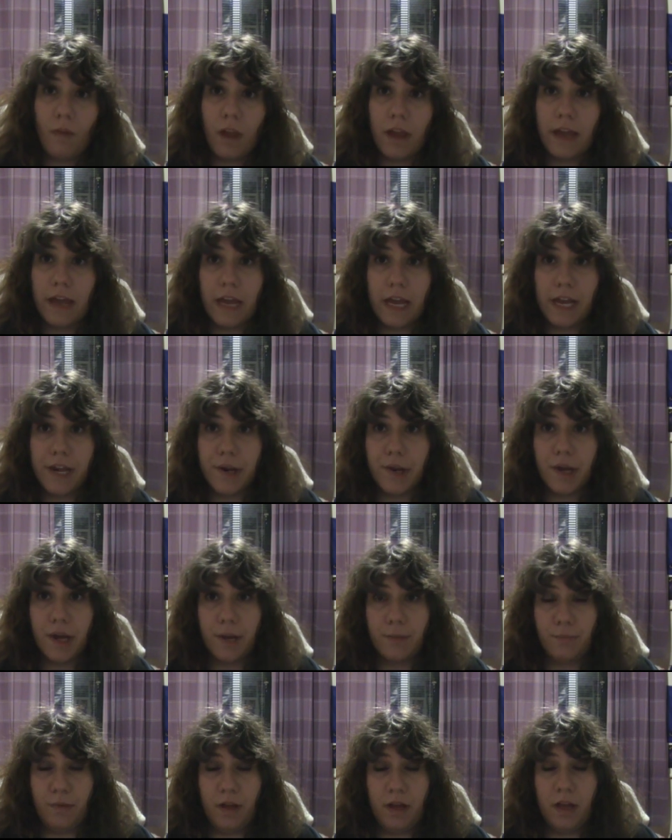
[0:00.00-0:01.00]
and
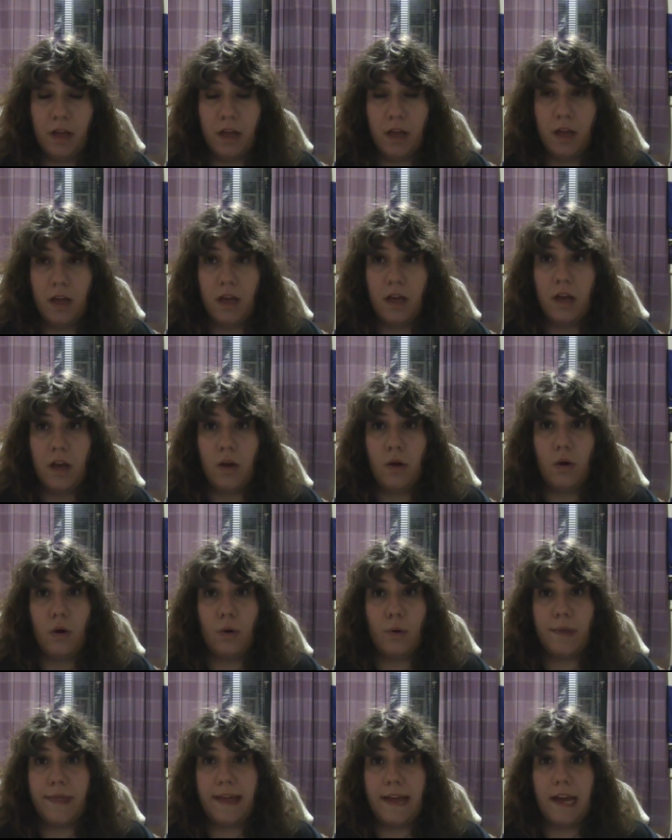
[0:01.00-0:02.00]
um
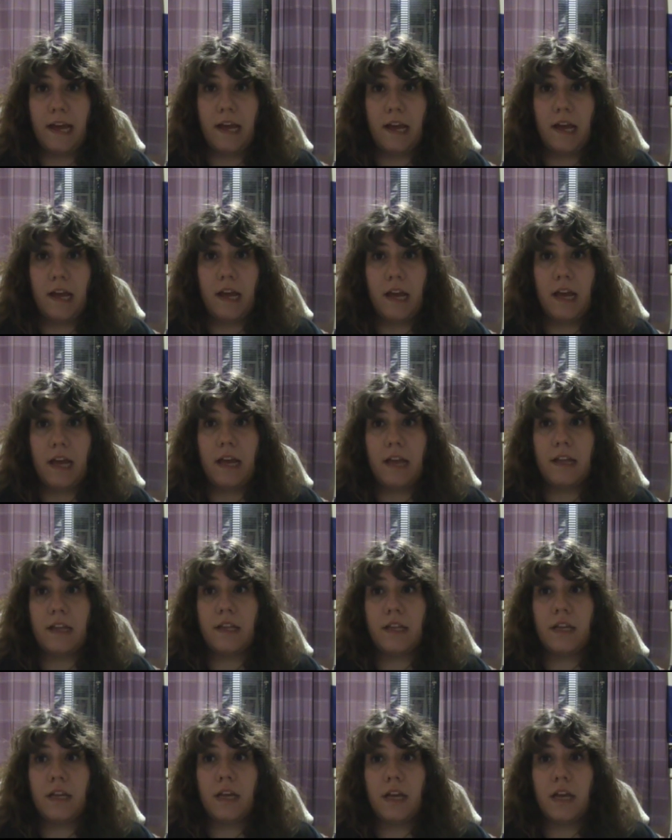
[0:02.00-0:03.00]
all that,
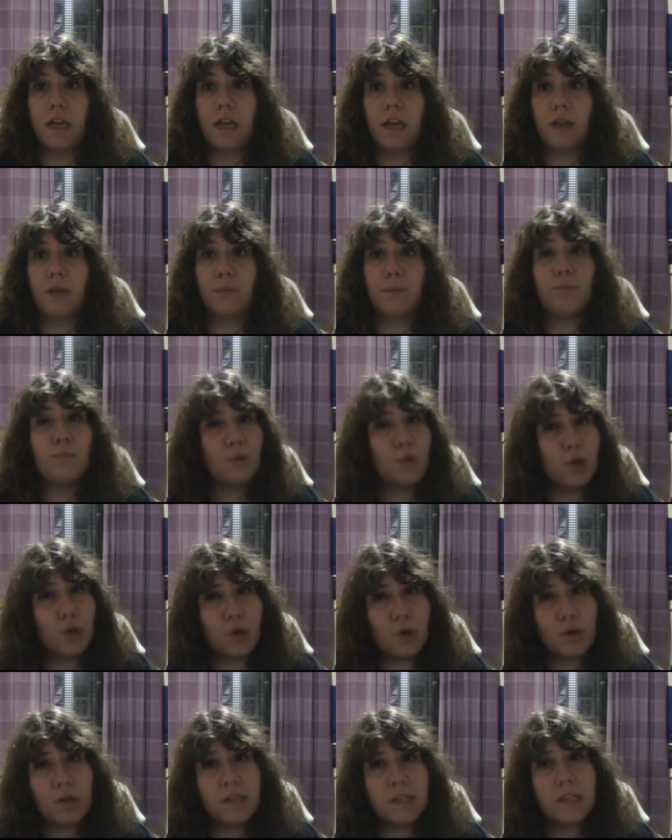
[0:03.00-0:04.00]
and the
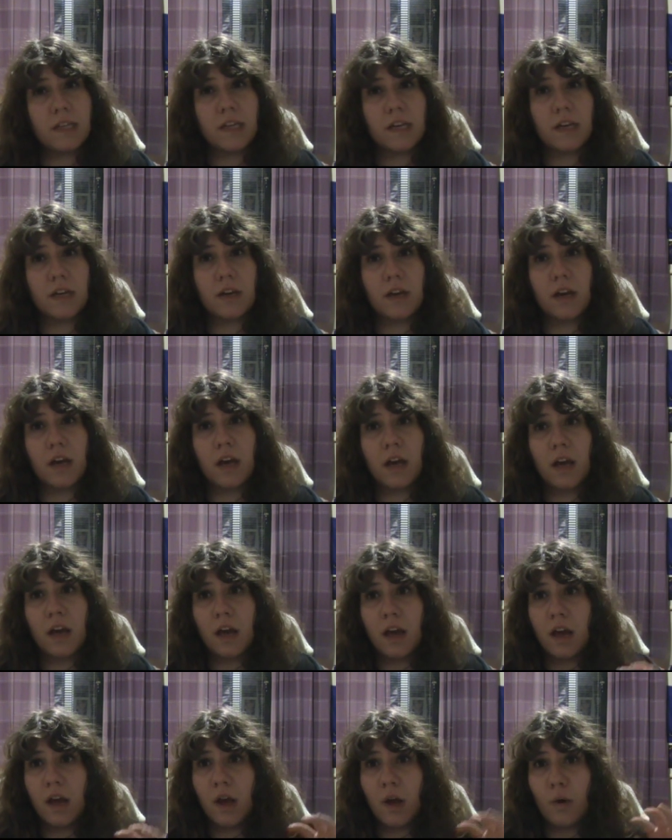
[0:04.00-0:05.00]
music
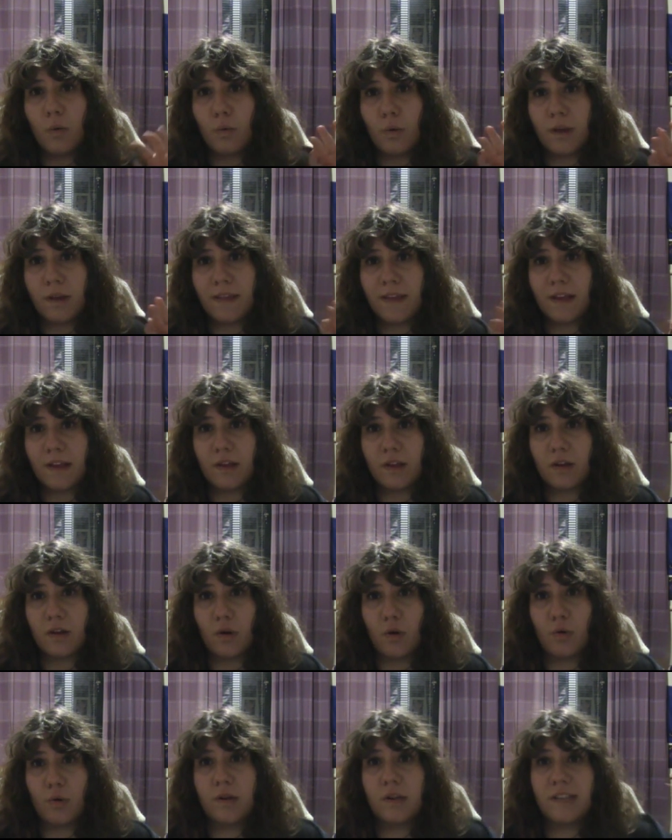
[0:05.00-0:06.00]
where they
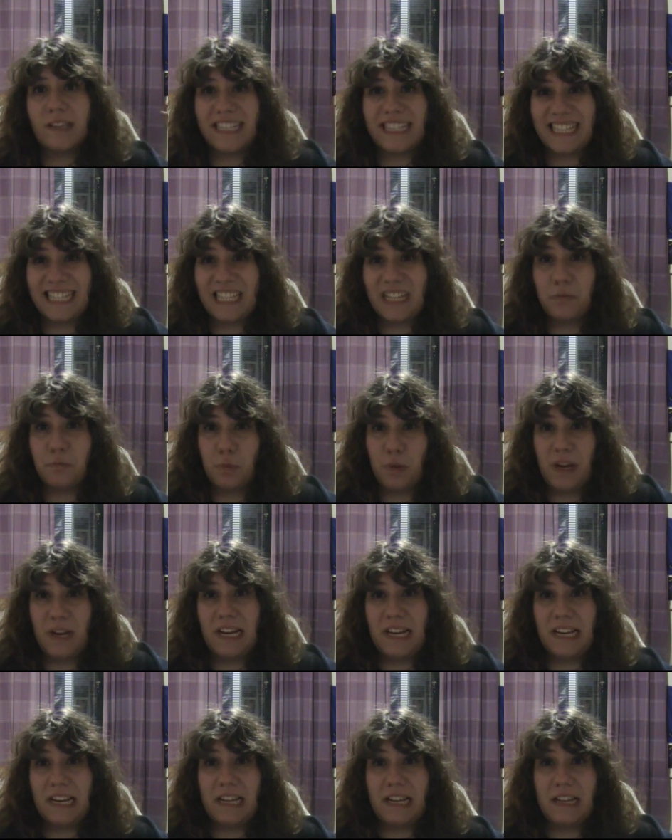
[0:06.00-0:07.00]
go into the scene
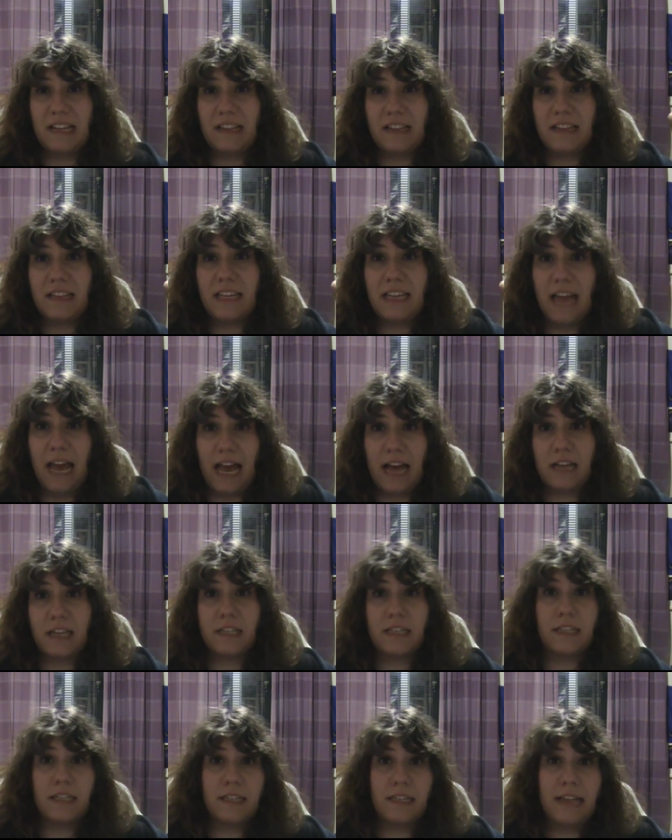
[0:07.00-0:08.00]
where the
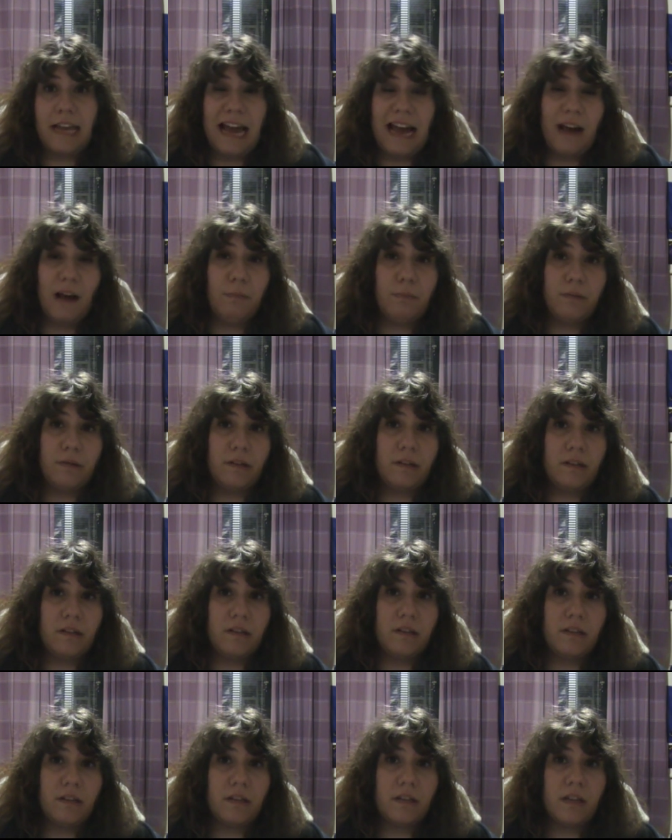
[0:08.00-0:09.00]
accident happened.
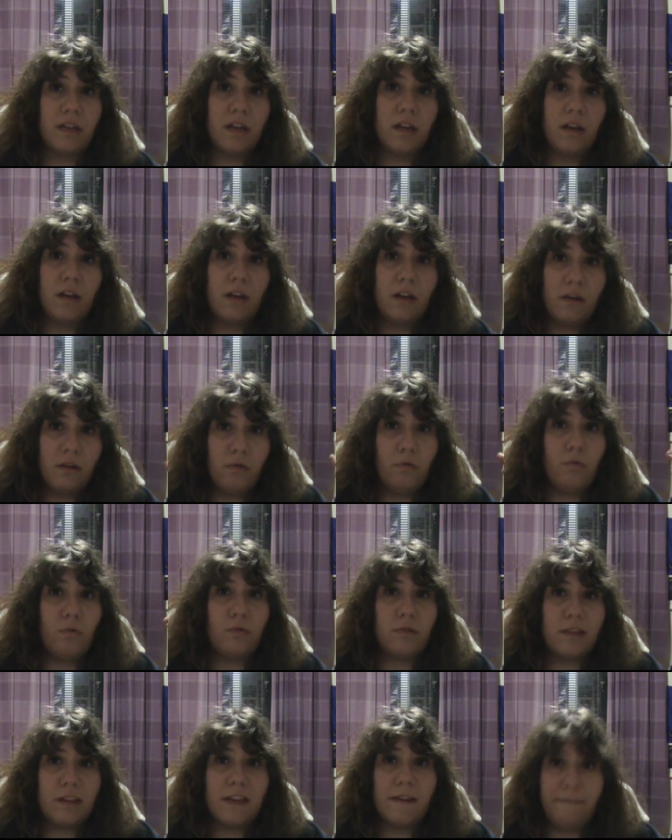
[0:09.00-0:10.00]

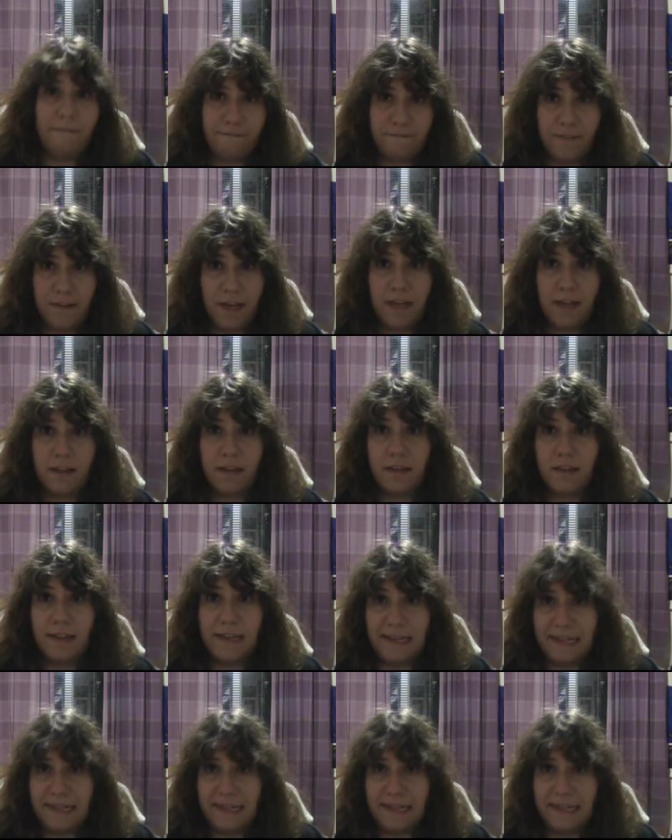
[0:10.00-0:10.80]
Or the event, the